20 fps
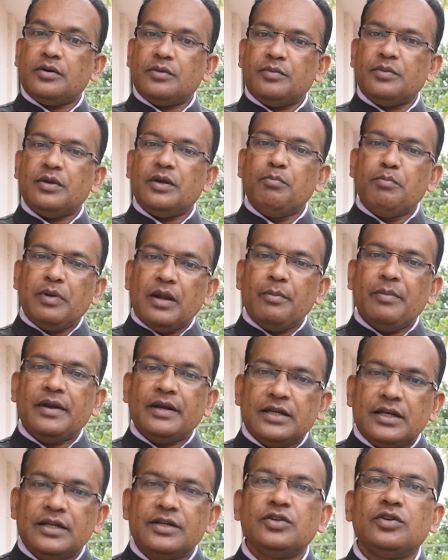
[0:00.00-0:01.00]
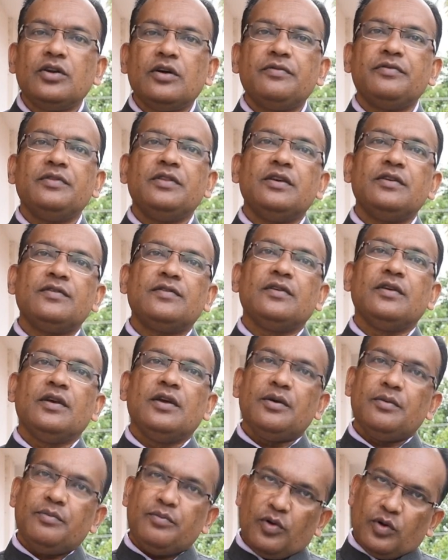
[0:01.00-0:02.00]
implementation of these
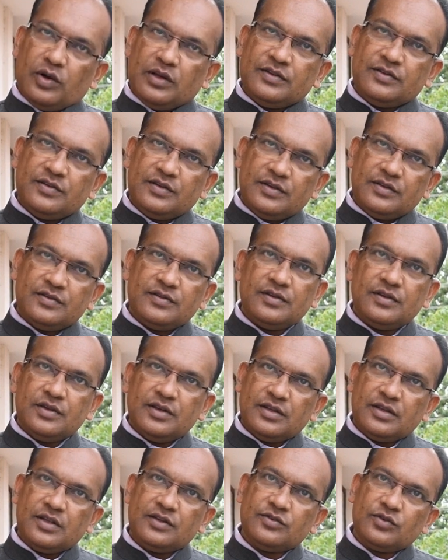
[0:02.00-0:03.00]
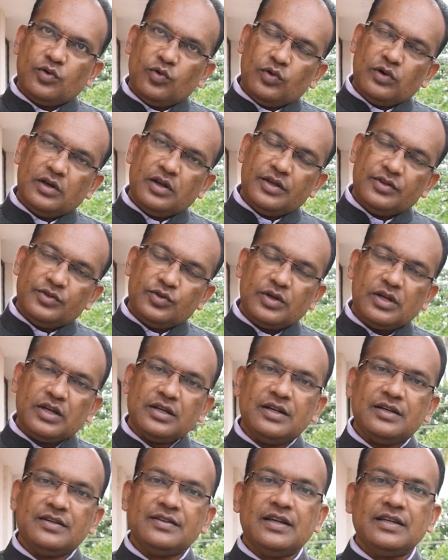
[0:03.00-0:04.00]
policies in the school
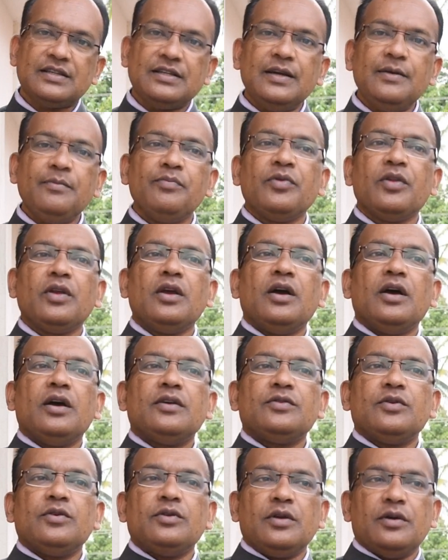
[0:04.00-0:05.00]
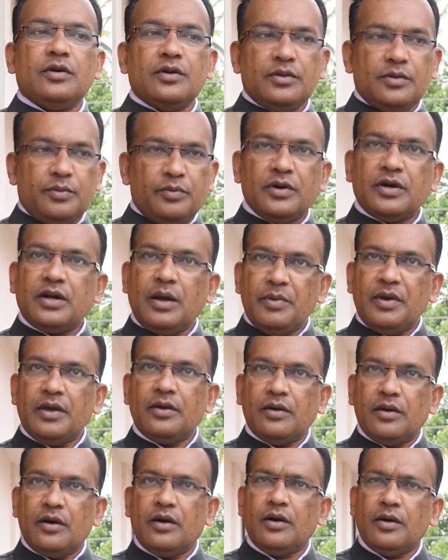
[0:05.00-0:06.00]
education sector. So the
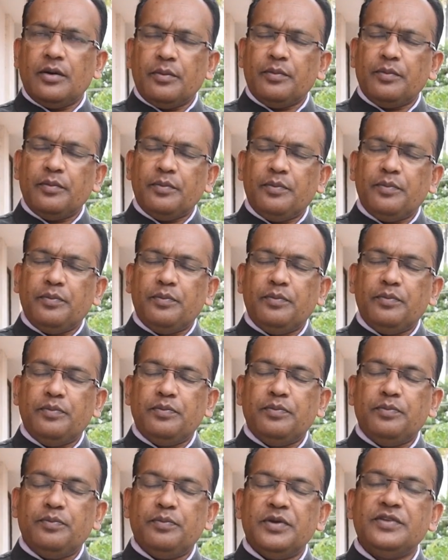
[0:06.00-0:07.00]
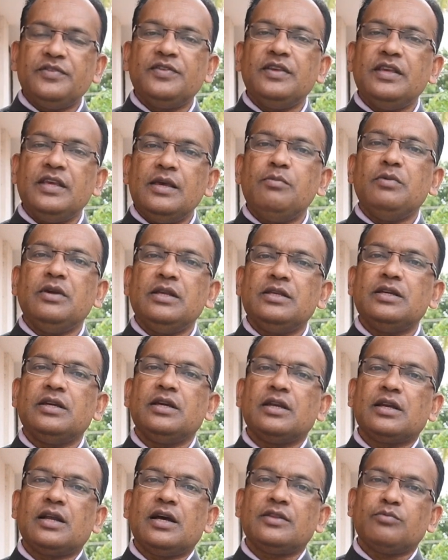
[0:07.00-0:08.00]
coming PCE meeting
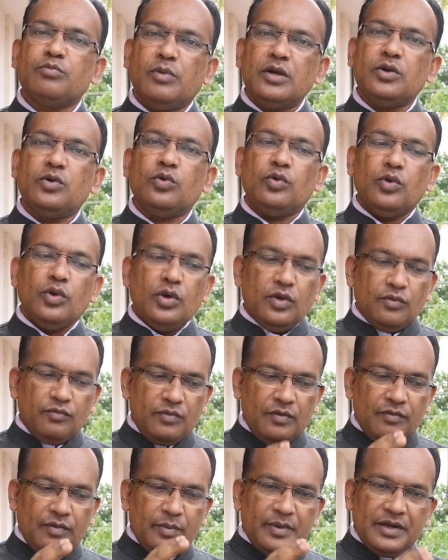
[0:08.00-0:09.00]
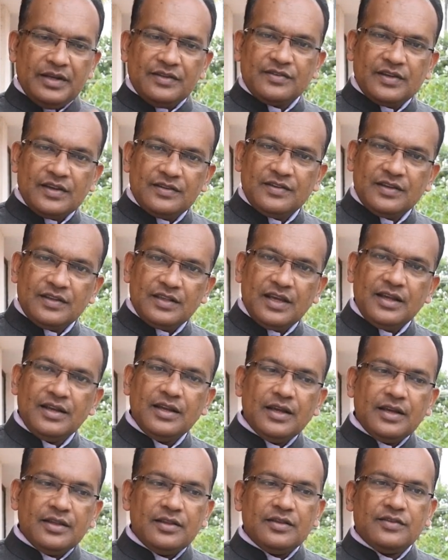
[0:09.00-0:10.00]
in Kathmandu, we will be discussing that.
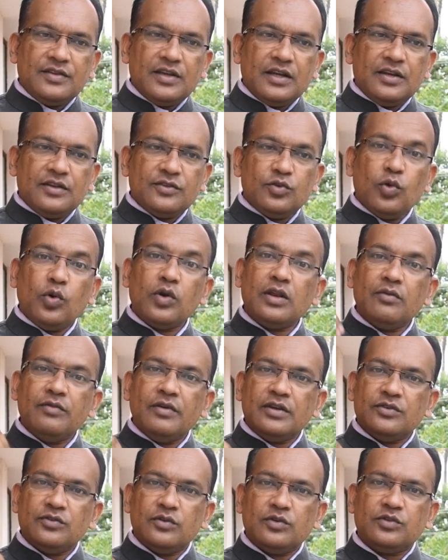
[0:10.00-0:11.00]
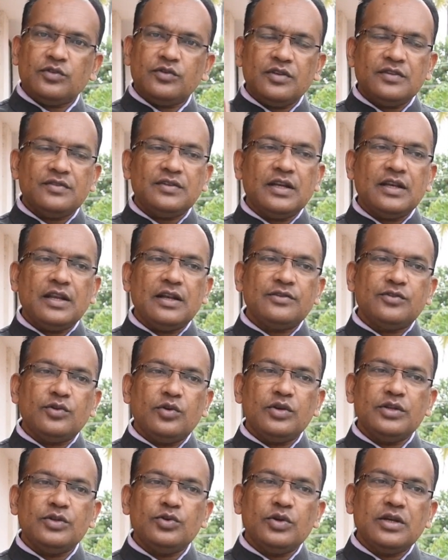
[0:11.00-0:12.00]
The zonal wise also, the central
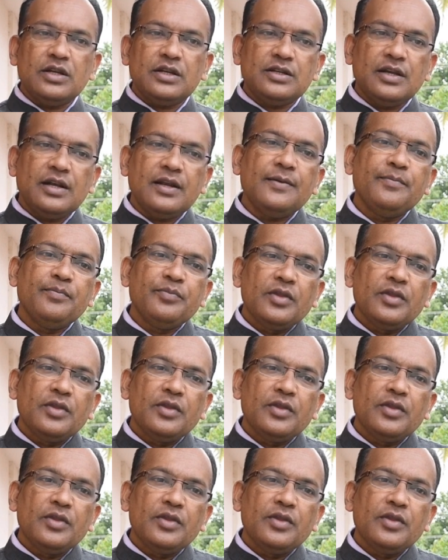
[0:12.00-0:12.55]
zone educational